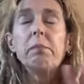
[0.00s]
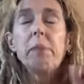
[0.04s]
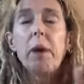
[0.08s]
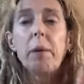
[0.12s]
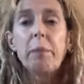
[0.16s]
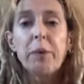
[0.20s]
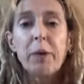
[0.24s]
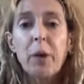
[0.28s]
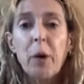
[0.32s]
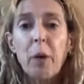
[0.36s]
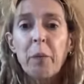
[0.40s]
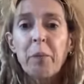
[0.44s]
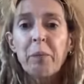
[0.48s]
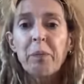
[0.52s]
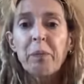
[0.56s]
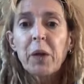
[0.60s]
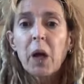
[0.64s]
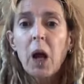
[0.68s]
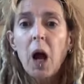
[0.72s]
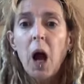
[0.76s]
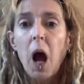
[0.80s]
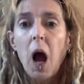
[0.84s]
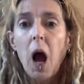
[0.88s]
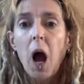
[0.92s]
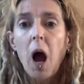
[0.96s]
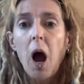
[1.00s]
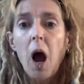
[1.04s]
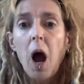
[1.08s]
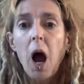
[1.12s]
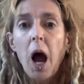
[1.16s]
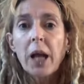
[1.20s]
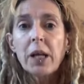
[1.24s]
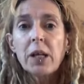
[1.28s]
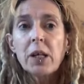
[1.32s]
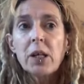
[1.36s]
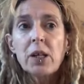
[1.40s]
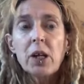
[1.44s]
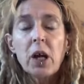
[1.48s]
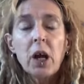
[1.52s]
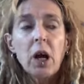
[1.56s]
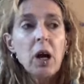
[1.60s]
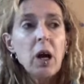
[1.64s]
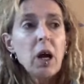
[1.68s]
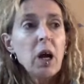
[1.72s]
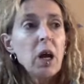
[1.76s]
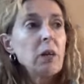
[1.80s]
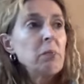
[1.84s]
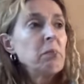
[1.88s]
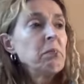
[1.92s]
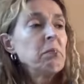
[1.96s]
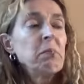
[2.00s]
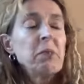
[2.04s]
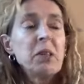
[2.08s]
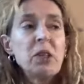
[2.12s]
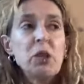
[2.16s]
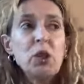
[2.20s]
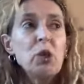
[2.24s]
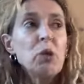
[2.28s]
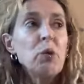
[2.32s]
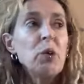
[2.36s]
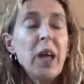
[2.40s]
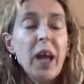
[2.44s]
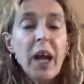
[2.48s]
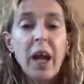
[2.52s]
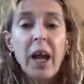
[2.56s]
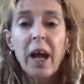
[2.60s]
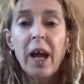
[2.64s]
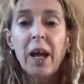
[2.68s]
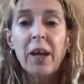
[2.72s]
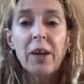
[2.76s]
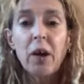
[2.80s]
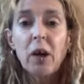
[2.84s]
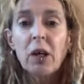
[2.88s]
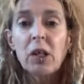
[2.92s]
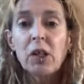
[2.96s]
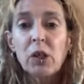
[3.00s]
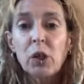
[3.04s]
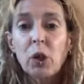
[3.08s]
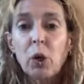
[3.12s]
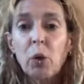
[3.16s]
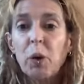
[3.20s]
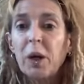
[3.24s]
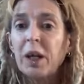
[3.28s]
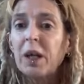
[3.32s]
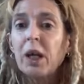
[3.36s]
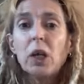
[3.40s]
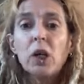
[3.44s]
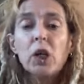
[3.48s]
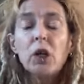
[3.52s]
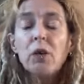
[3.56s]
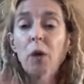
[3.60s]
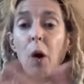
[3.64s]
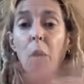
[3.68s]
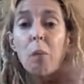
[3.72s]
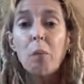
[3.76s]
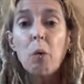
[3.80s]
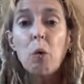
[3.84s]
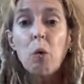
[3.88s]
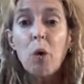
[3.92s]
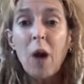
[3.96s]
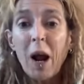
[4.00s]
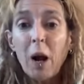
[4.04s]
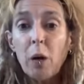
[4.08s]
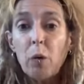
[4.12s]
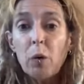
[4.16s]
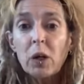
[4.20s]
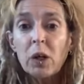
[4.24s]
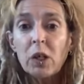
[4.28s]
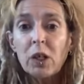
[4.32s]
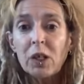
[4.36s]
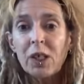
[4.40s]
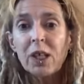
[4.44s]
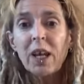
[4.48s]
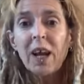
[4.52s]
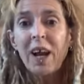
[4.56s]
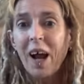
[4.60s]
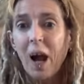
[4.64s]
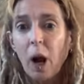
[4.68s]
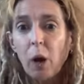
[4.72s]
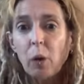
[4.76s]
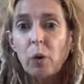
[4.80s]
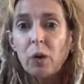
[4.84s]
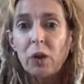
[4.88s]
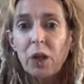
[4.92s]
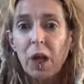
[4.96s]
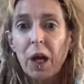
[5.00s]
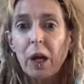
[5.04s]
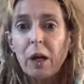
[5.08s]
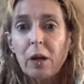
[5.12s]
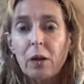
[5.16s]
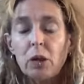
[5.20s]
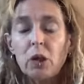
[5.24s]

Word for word: Maybe not. And um, do your hair nice and quick, and you've got more hours out there